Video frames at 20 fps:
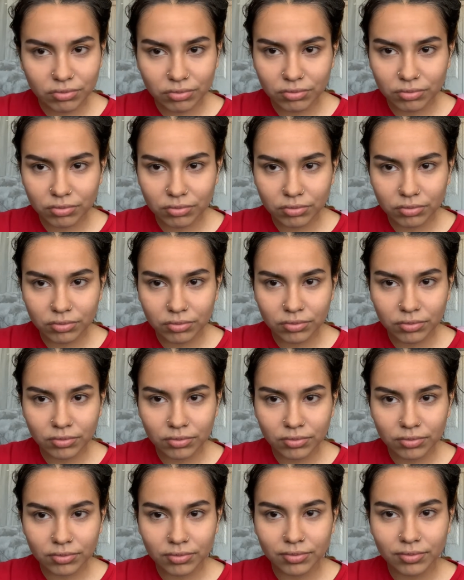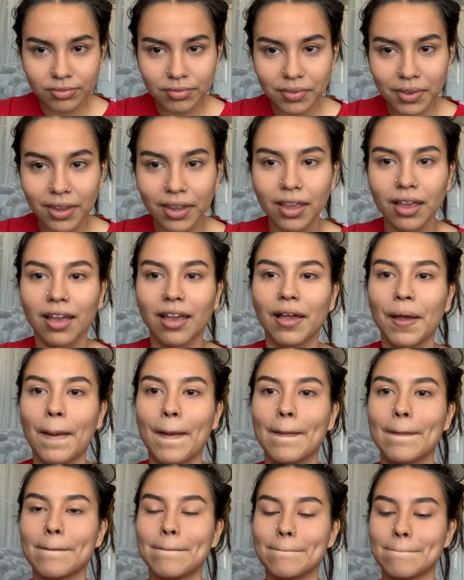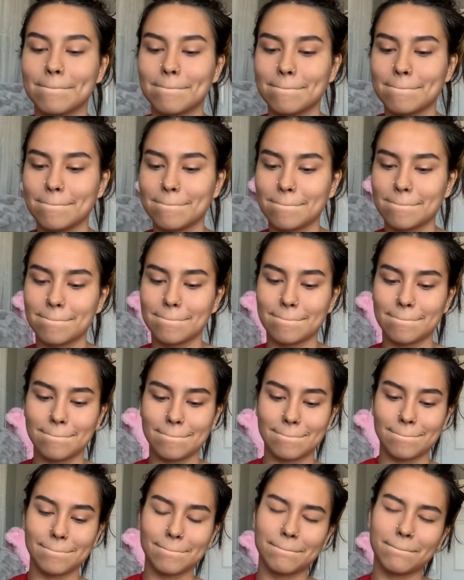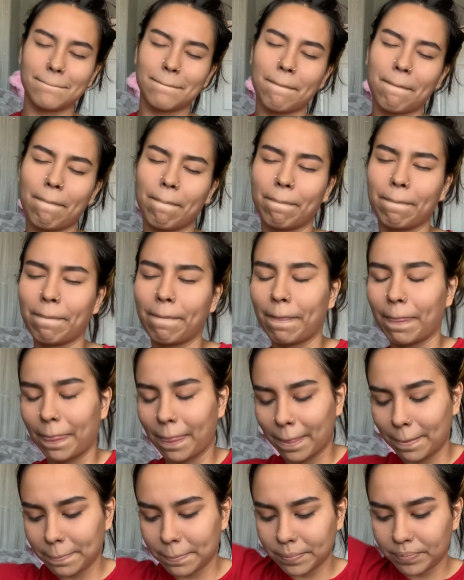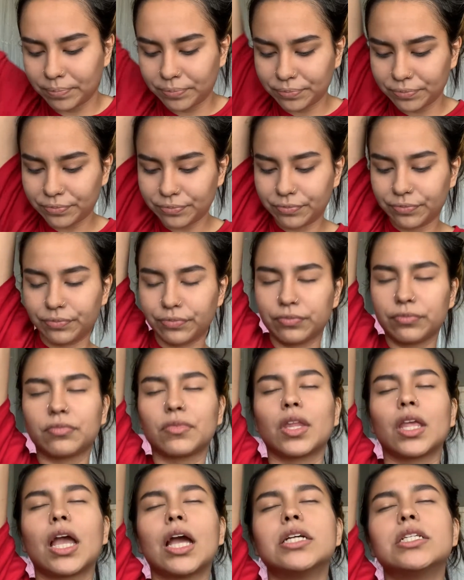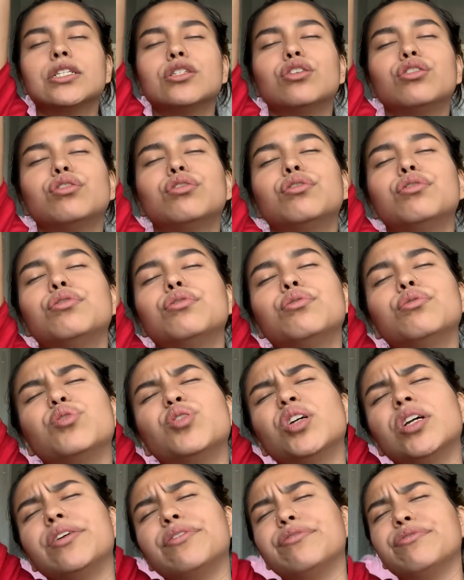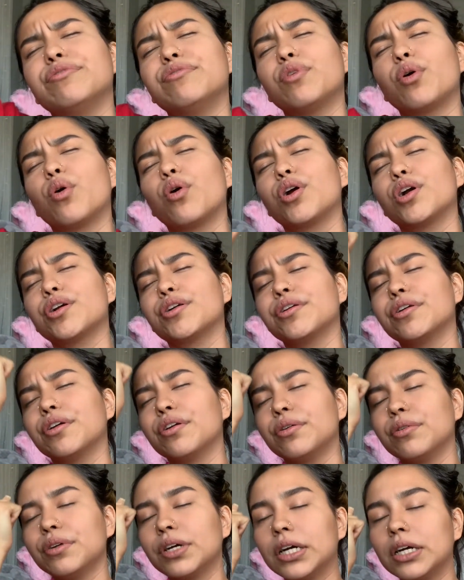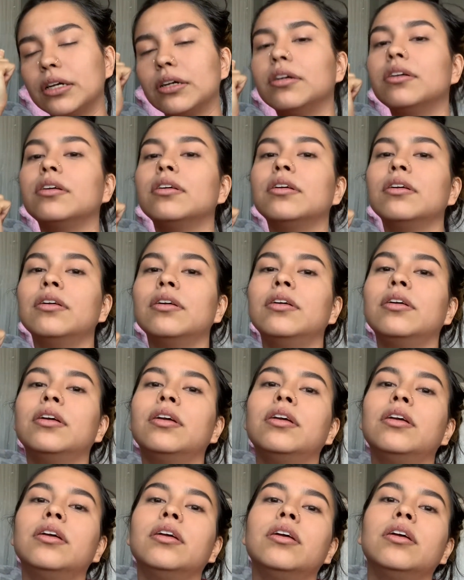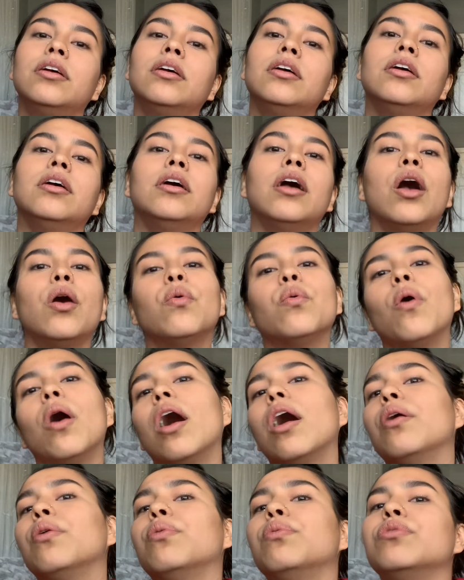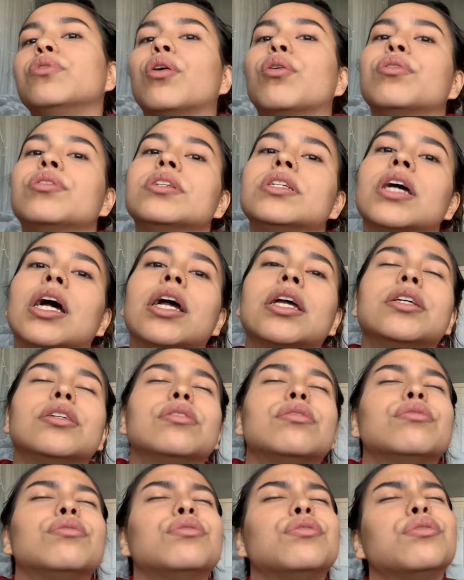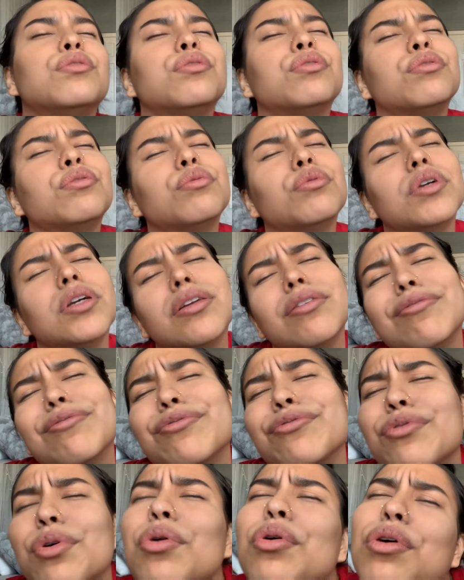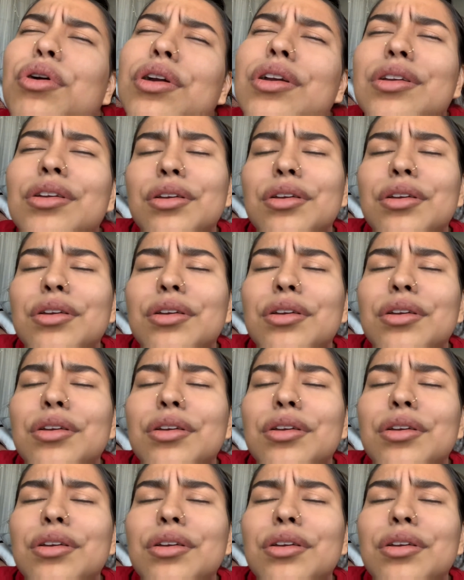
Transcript: Here's Cellophane by FKA Twigs on Amazon Music. And I do it for you. Why don't I do it for you?